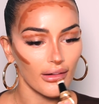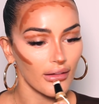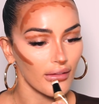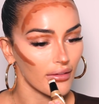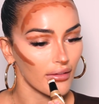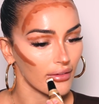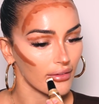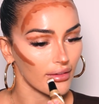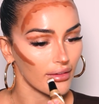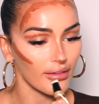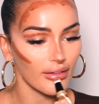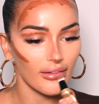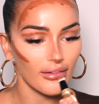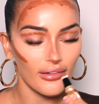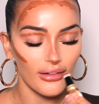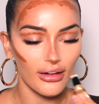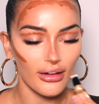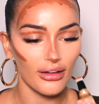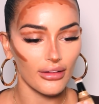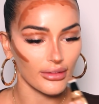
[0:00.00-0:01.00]
I
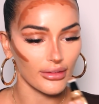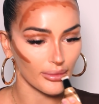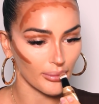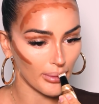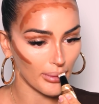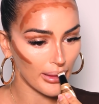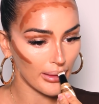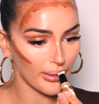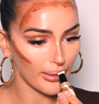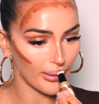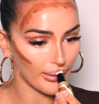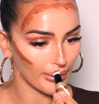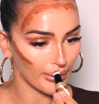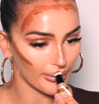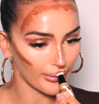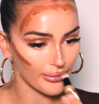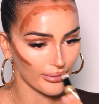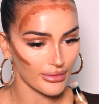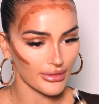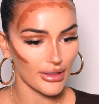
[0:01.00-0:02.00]
just can't stop eating. I
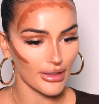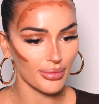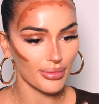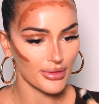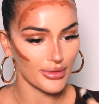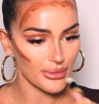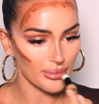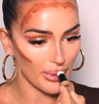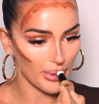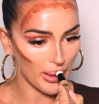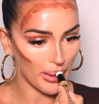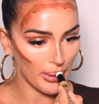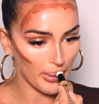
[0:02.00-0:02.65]
don't know what's happened to me.